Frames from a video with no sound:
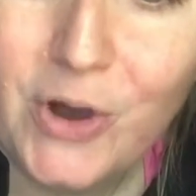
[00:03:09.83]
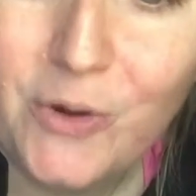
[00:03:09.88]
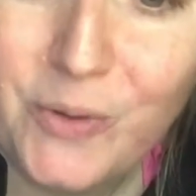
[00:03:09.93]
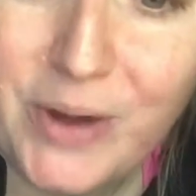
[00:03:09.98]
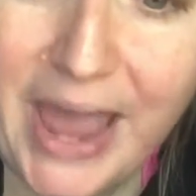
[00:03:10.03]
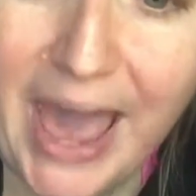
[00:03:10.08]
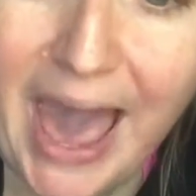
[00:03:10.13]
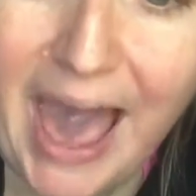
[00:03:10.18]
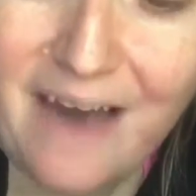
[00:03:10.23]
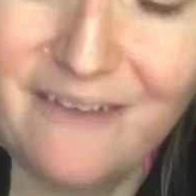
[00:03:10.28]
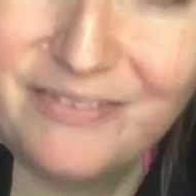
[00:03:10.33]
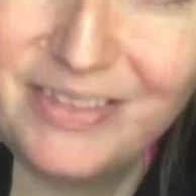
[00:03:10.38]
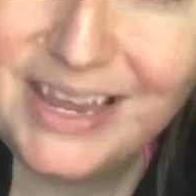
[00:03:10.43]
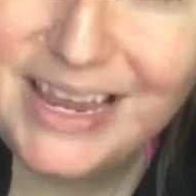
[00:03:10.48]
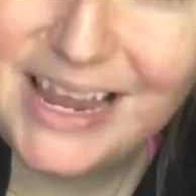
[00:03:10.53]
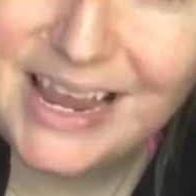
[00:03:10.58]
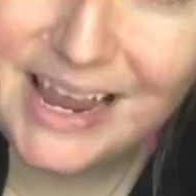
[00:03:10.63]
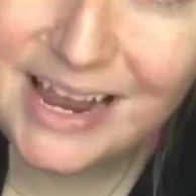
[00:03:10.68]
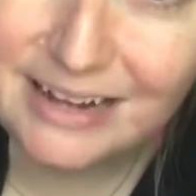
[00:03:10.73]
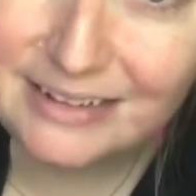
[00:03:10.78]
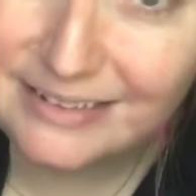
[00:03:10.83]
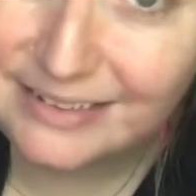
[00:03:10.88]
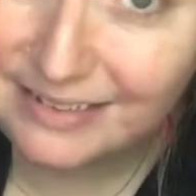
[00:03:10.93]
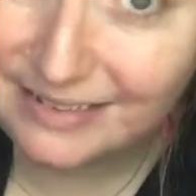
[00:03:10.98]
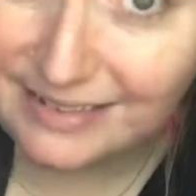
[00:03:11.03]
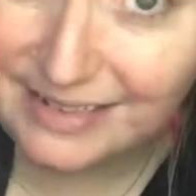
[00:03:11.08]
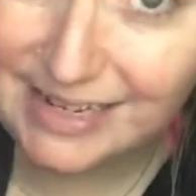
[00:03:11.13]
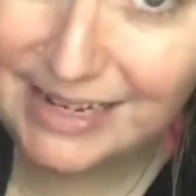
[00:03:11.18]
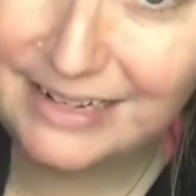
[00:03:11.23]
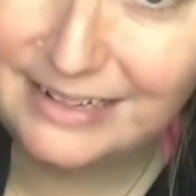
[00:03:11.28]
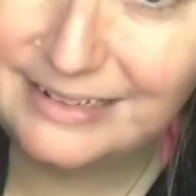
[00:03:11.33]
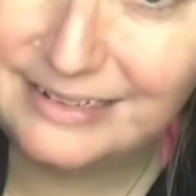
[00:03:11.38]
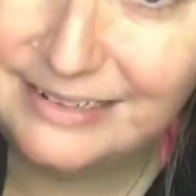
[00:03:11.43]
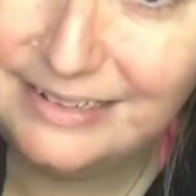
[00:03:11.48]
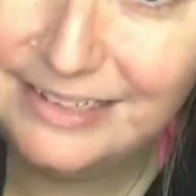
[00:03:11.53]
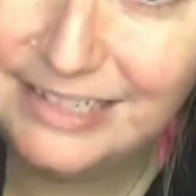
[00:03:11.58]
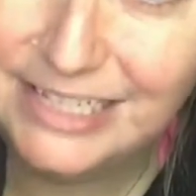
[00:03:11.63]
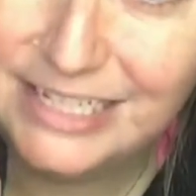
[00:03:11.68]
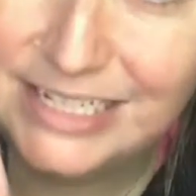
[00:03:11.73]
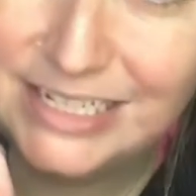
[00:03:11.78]
We have the
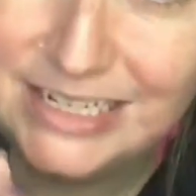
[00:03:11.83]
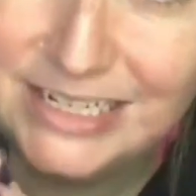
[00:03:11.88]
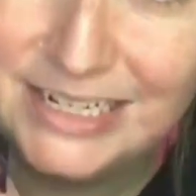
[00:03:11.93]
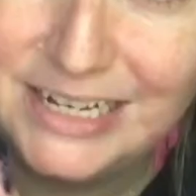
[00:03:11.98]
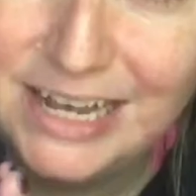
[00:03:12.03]
Instant